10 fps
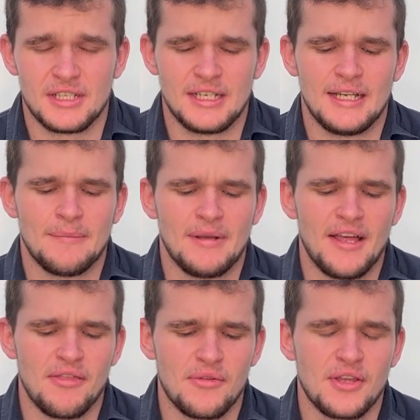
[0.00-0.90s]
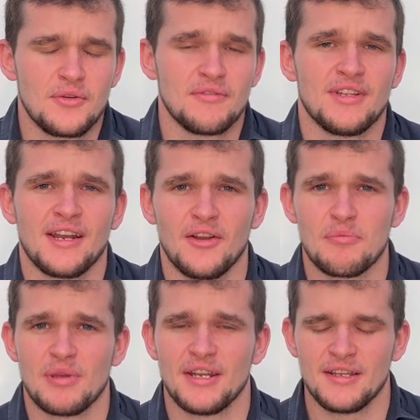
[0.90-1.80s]
I thought they could have done a lot
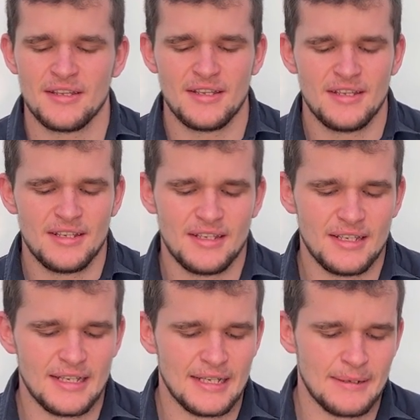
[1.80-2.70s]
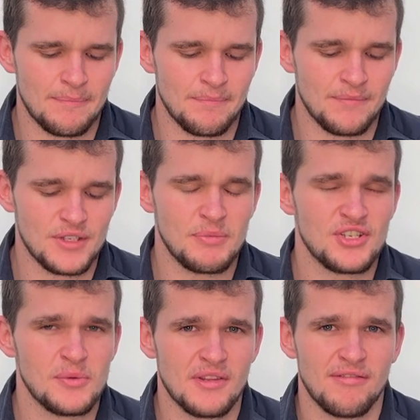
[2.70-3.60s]
better,
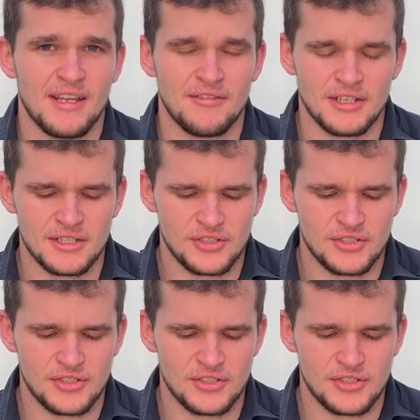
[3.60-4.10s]
especially with the flavor.